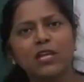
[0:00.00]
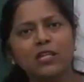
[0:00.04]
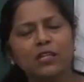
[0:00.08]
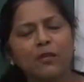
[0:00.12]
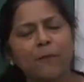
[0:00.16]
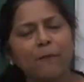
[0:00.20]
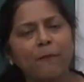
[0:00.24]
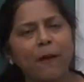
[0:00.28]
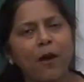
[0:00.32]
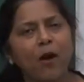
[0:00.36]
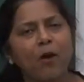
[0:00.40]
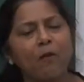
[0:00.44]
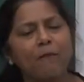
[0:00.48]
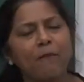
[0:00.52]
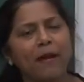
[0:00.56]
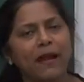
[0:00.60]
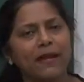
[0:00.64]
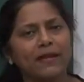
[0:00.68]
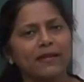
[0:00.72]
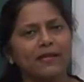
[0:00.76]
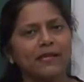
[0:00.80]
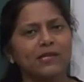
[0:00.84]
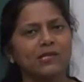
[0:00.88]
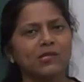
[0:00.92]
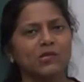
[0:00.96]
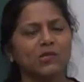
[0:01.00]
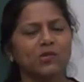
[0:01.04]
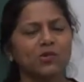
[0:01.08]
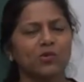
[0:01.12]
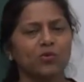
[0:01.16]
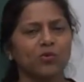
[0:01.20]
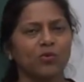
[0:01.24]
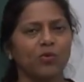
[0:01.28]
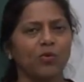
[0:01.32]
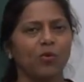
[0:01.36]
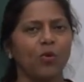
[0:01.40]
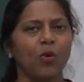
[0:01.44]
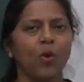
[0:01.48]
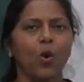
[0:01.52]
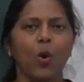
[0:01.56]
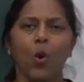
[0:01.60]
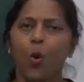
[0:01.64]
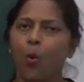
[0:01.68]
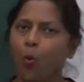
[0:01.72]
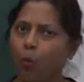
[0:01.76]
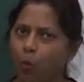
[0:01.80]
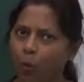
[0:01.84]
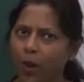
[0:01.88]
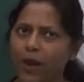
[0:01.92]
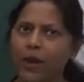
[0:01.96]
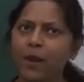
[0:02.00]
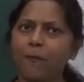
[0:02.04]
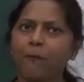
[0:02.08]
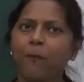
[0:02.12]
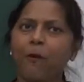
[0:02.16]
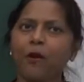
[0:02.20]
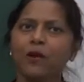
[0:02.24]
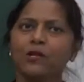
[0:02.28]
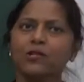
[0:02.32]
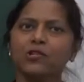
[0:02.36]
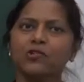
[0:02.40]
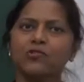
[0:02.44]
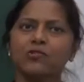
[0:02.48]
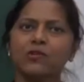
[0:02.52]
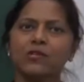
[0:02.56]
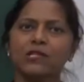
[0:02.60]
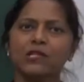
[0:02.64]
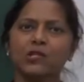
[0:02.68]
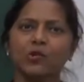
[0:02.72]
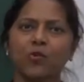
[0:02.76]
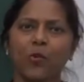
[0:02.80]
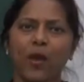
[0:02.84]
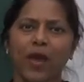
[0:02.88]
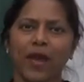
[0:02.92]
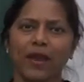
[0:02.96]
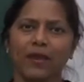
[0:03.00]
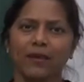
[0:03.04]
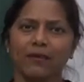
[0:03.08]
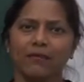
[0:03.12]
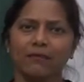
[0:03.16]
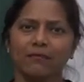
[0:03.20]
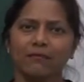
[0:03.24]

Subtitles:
to the power minus 2. 1 upon 3 squared.